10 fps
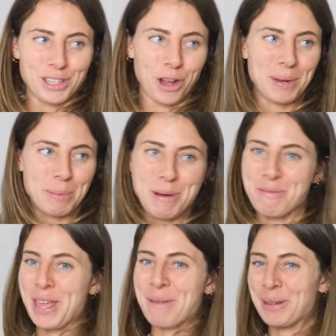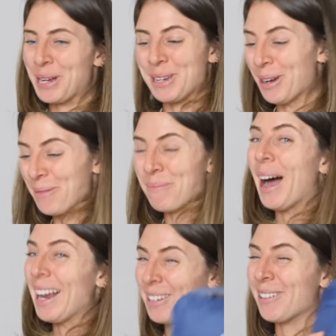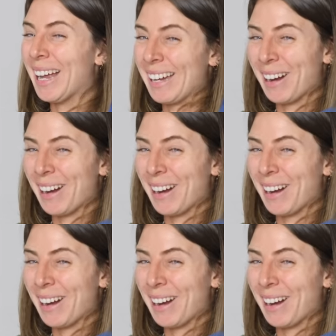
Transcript: so many people there, but I don't, but I do highly